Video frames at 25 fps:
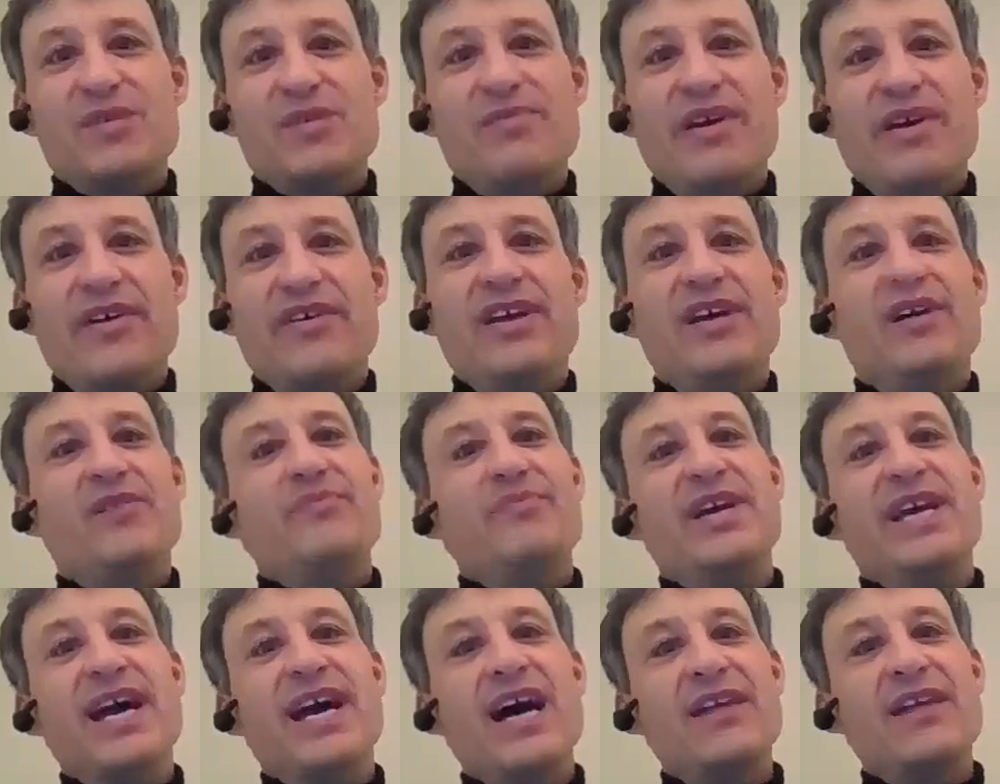Spirit, he'll
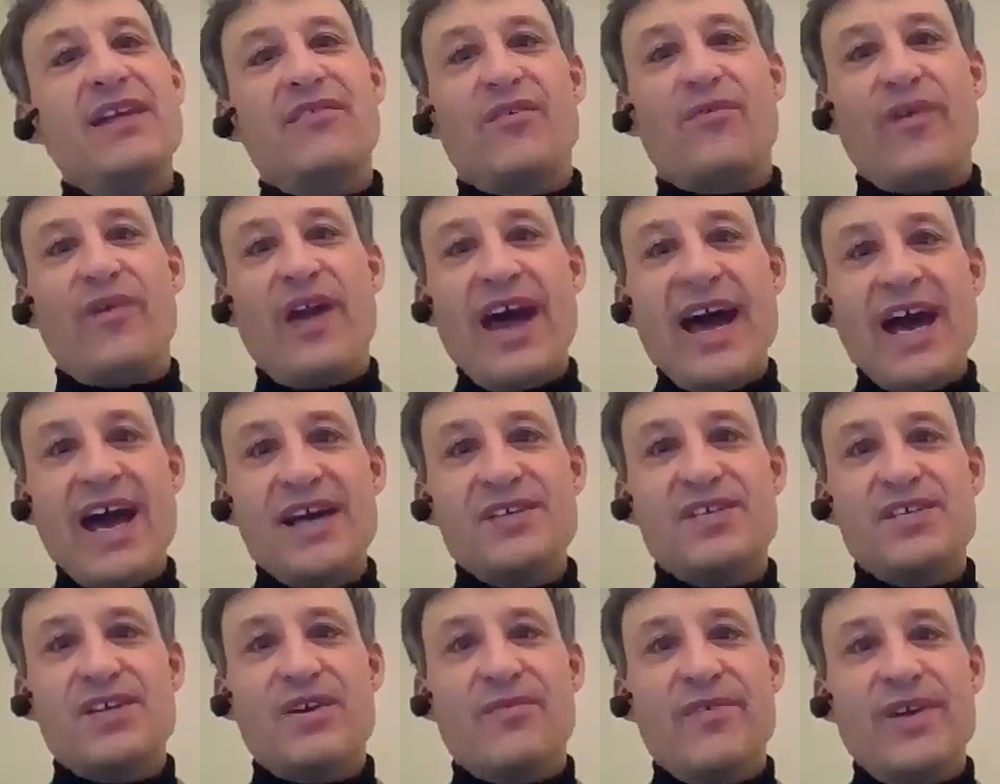be kind of a
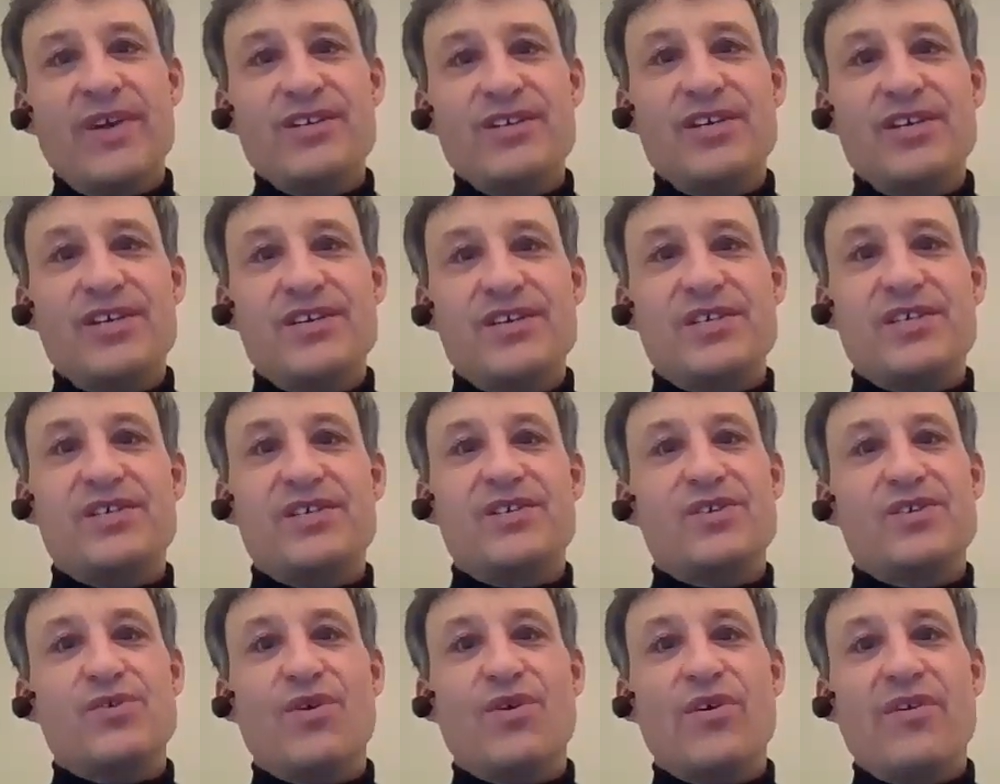rags to riches
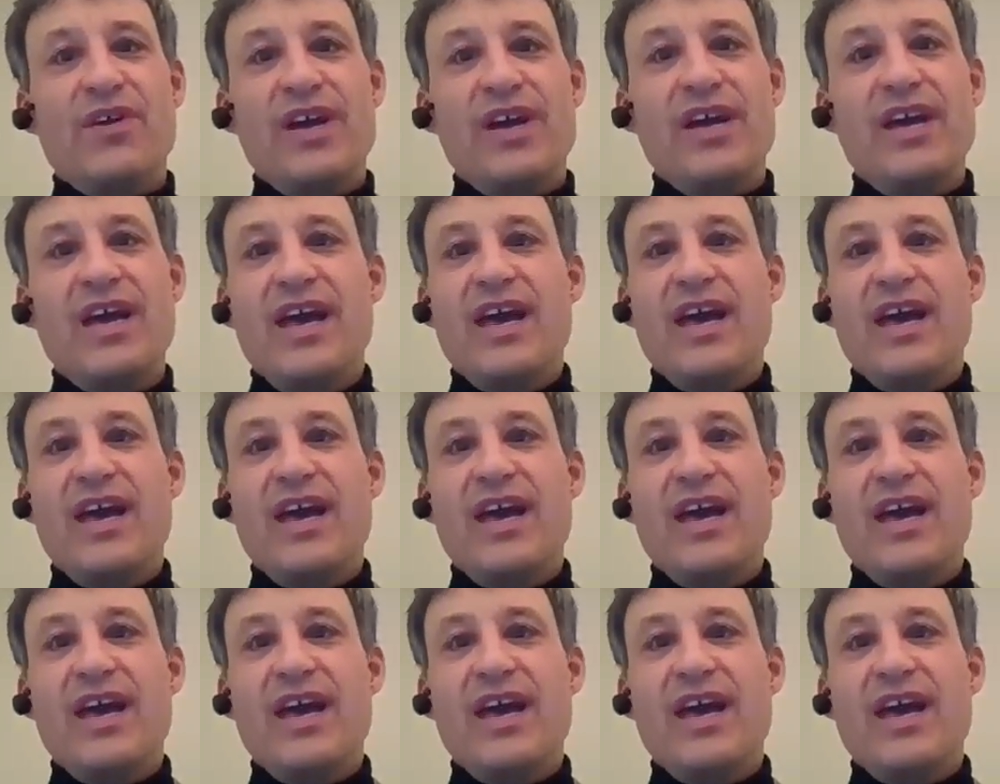story.